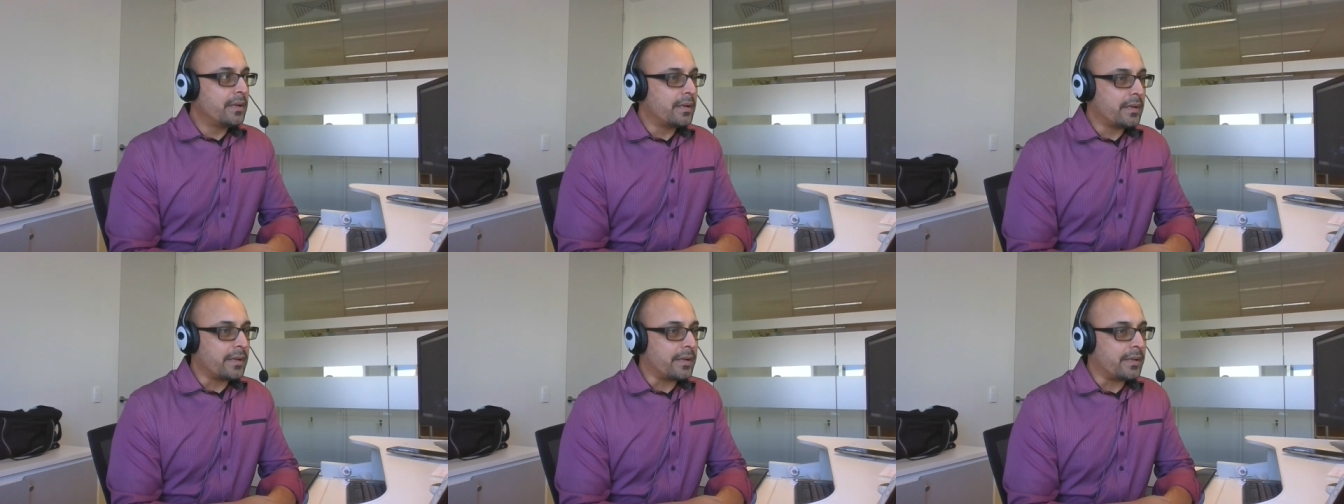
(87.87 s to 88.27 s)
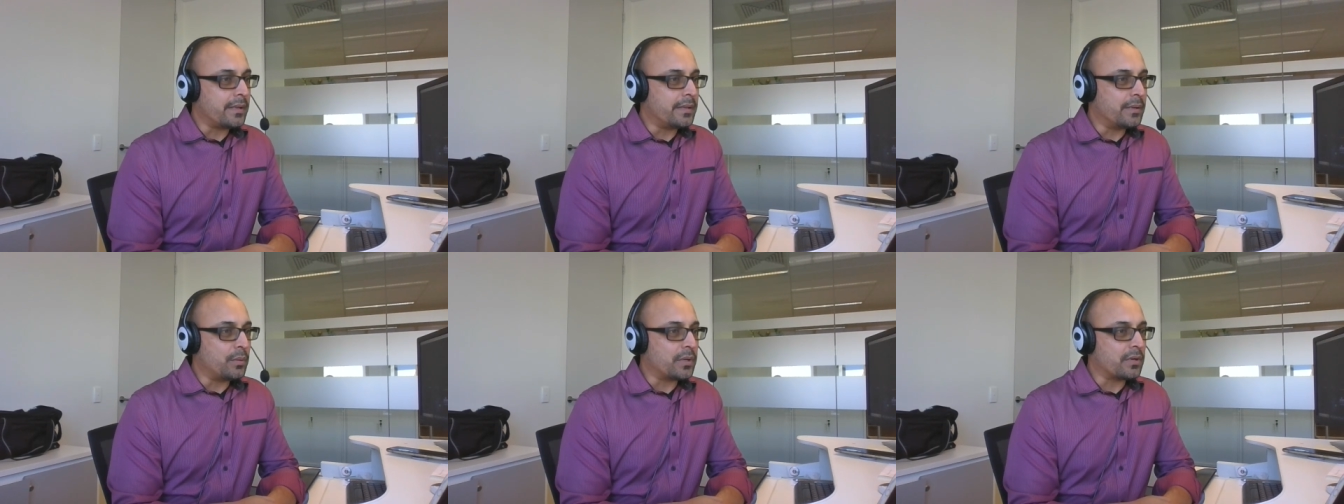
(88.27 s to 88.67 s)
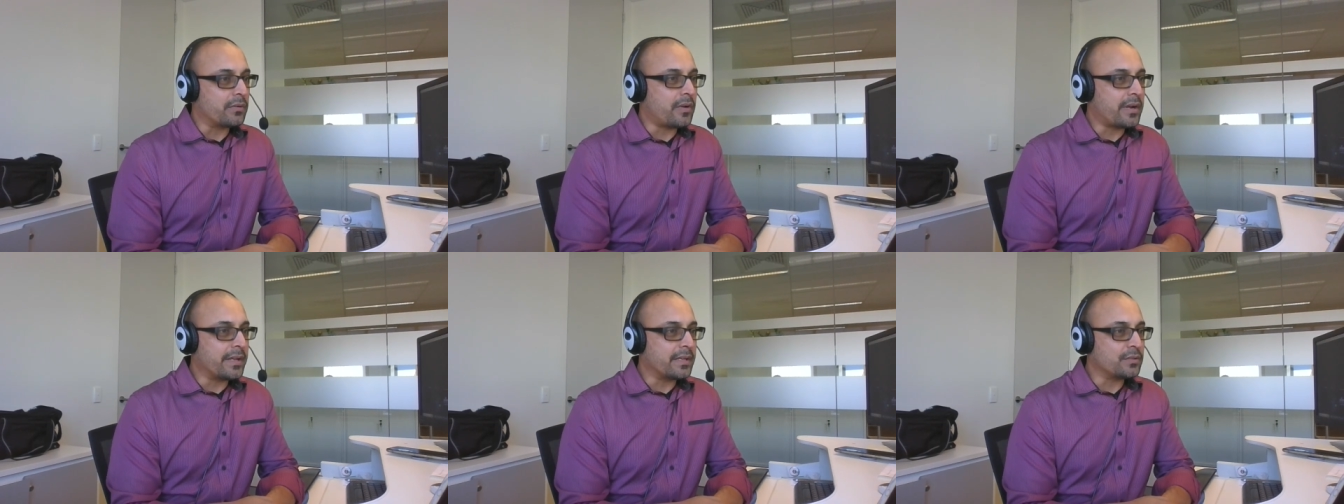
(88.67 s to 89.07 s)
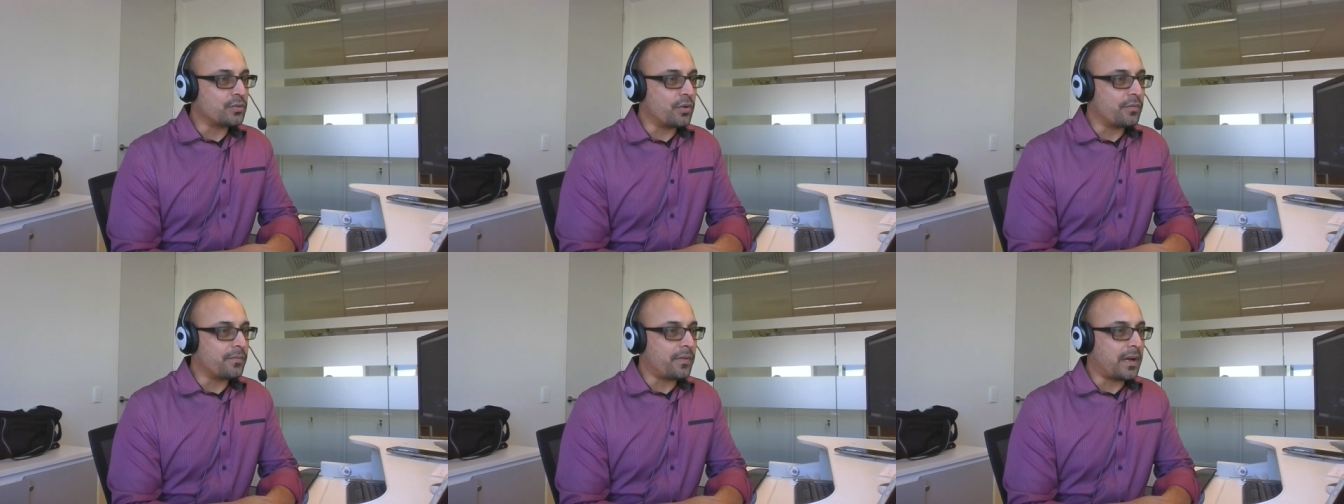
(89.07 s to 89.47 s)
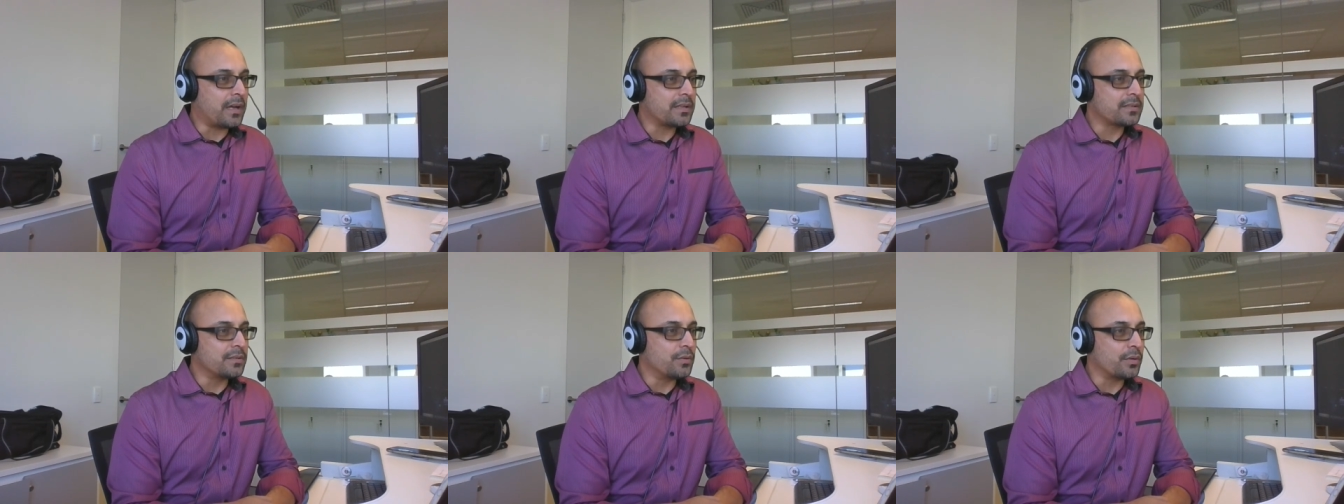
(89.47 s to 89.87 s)
and they were running so
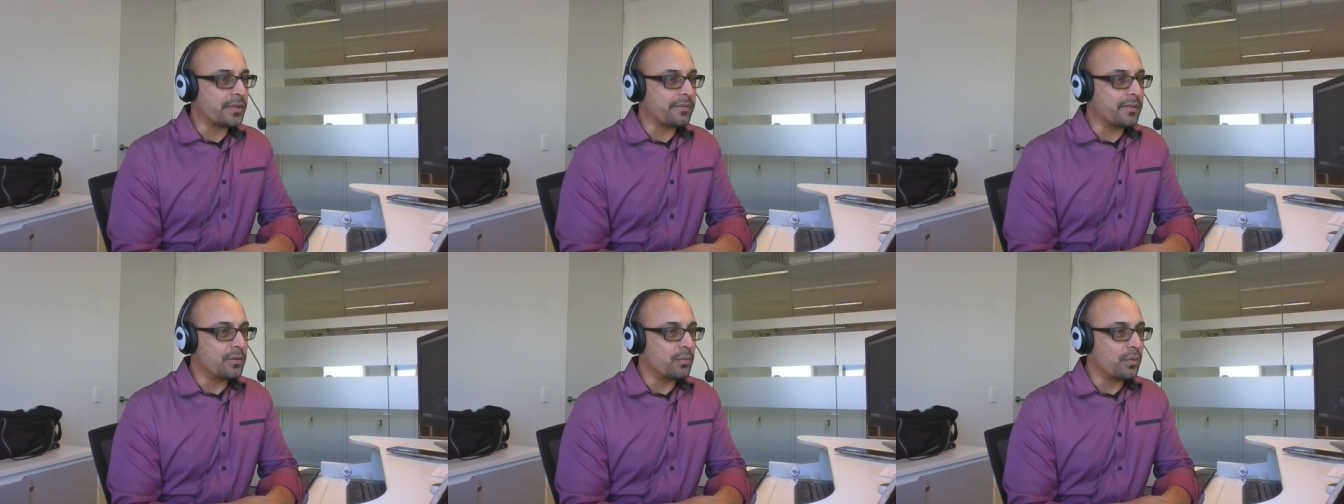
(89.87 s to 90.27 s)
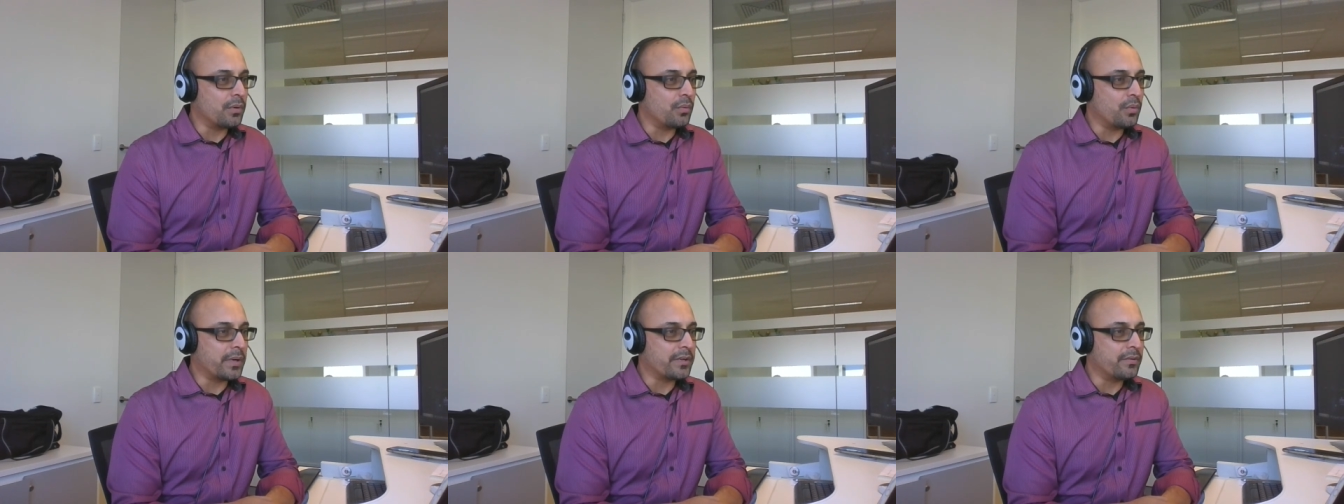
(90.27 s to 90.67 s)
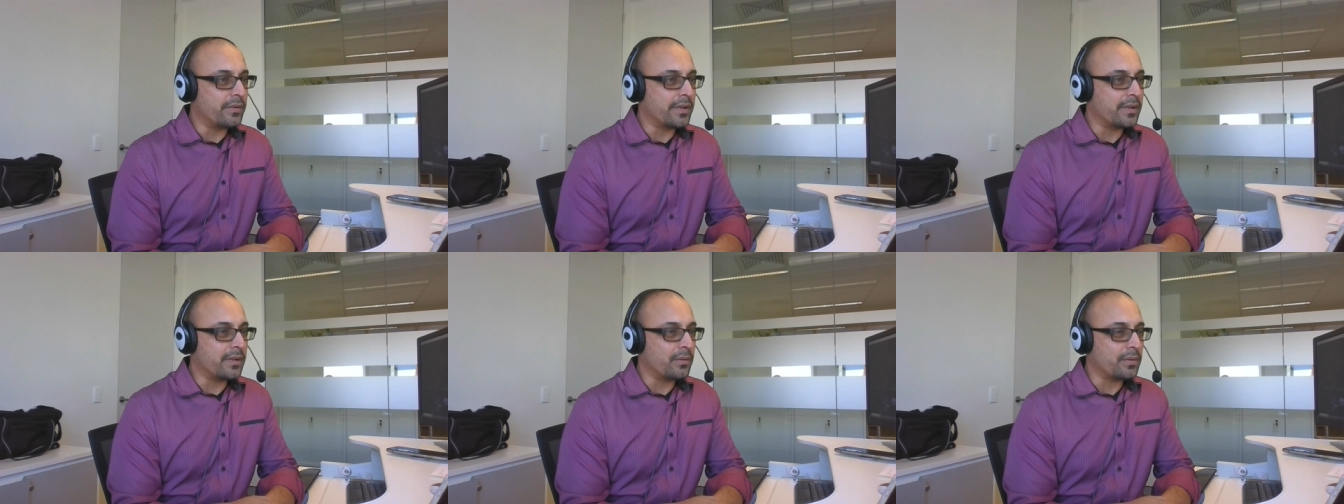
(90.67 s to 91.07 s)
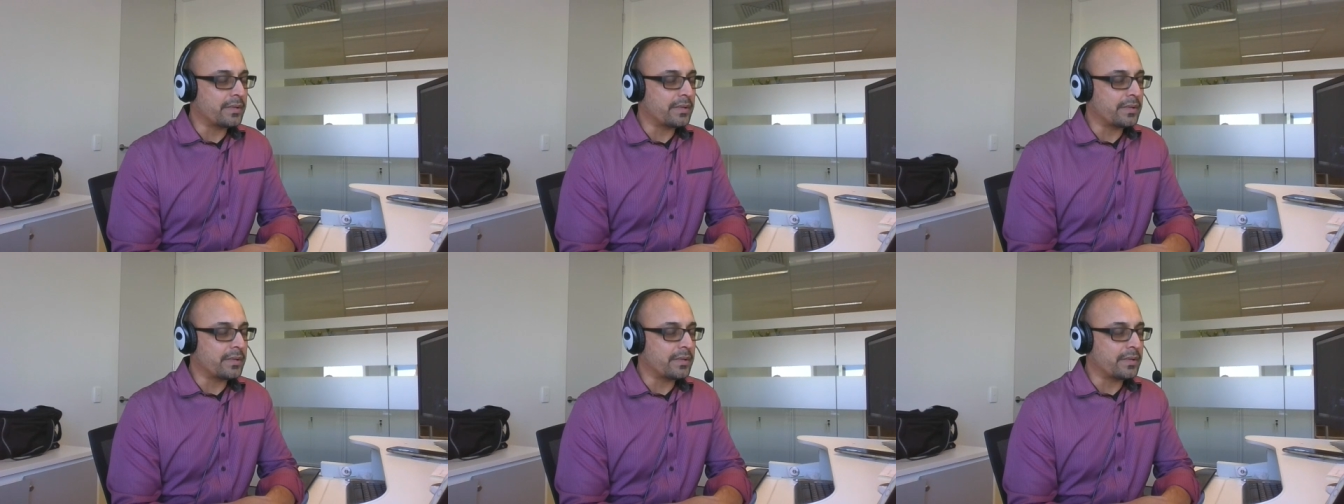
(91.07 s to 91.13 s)
fast, not even wondering,